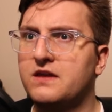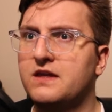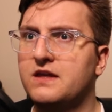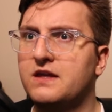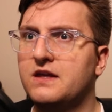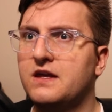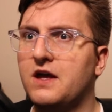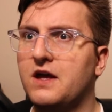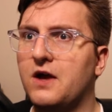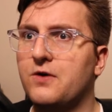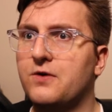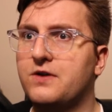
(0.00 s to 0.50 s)

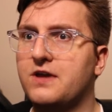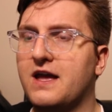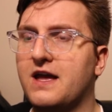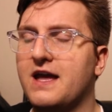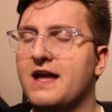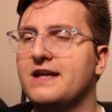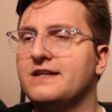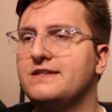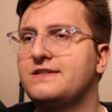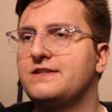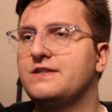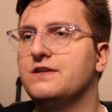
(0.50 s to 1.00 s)

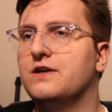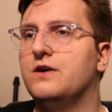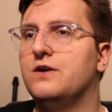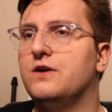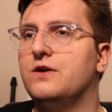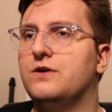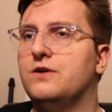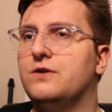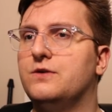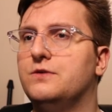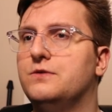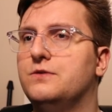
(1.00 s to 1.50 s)
Okay,
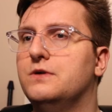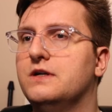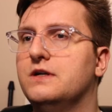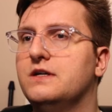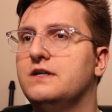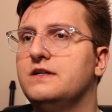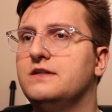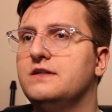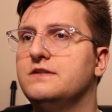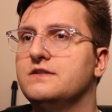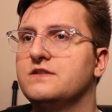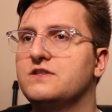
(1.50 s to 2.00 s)
so
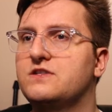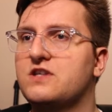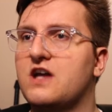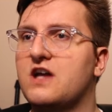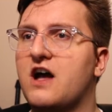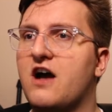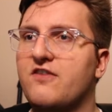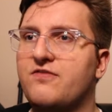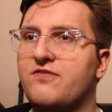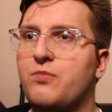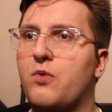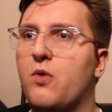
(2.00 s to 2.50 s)

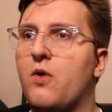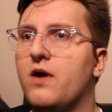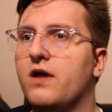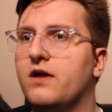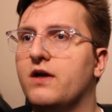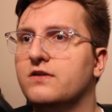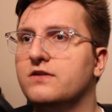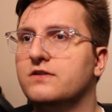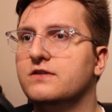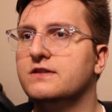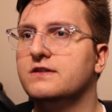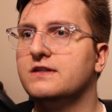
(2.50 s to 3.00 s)
Soft
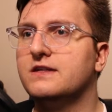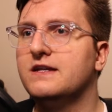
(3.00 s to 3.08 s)
Boiled